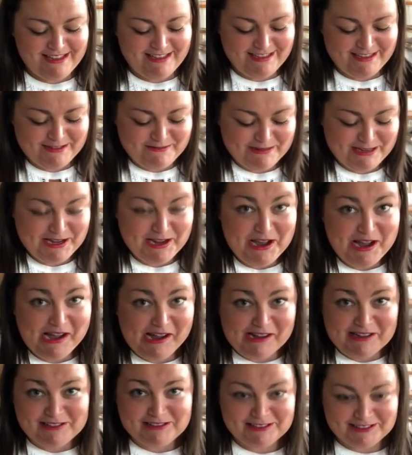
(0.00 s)
Here we
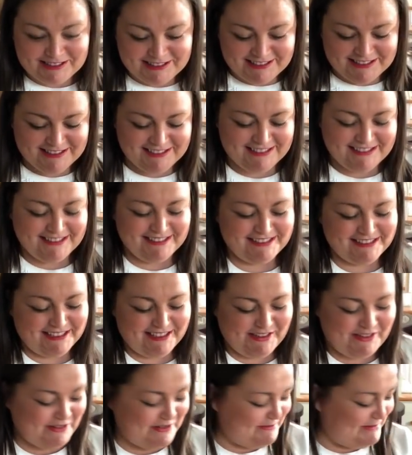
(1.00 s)
go.
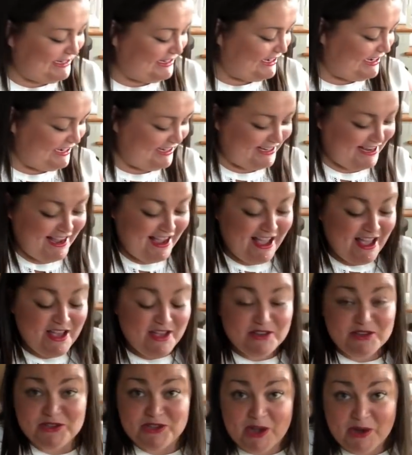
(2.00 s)
Oh my God.
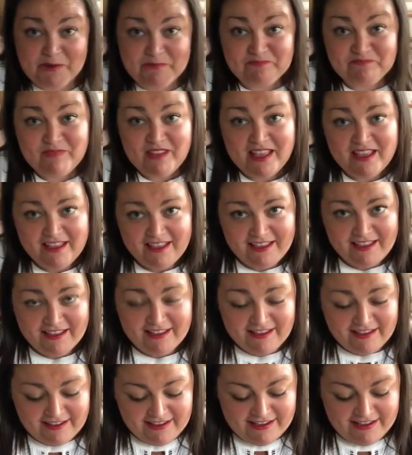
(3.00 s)
So
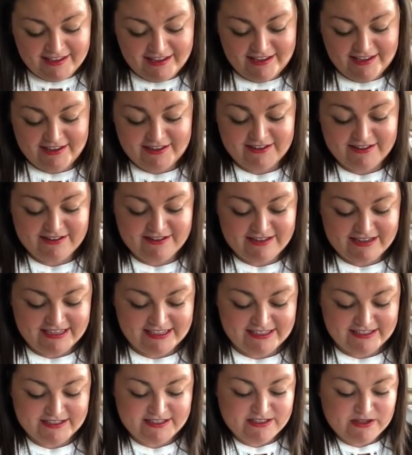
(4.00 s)
here
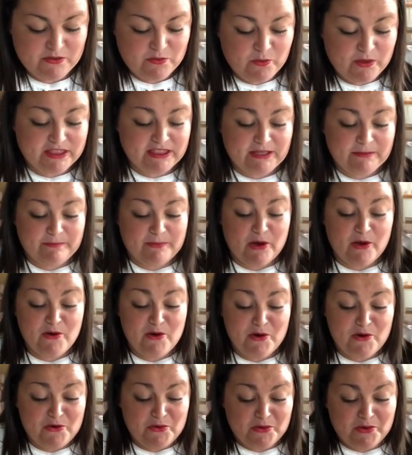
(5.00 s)
is what the,
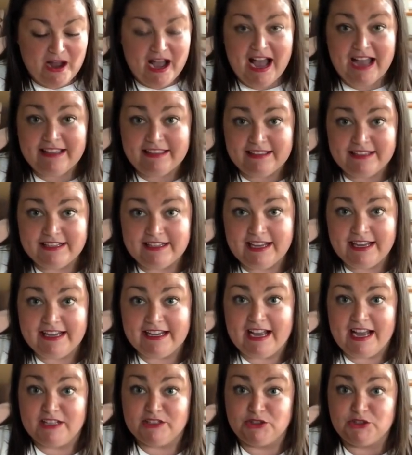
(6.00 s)
oh, I think I
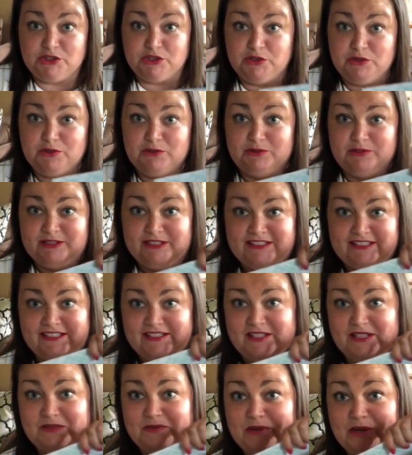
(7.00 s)
got shoes.
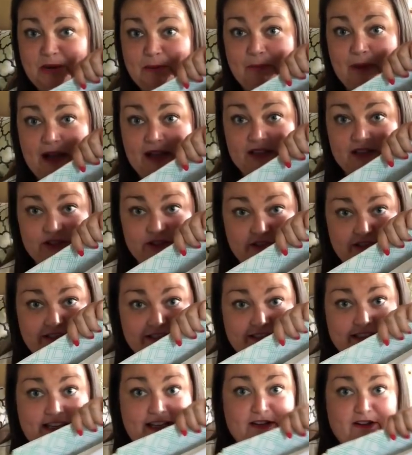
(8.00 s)
This is what your box
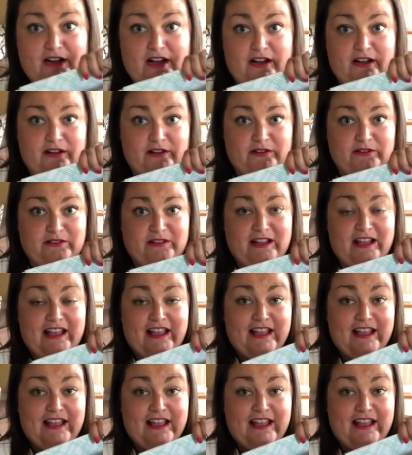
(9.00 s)
looks like. Uh-oh.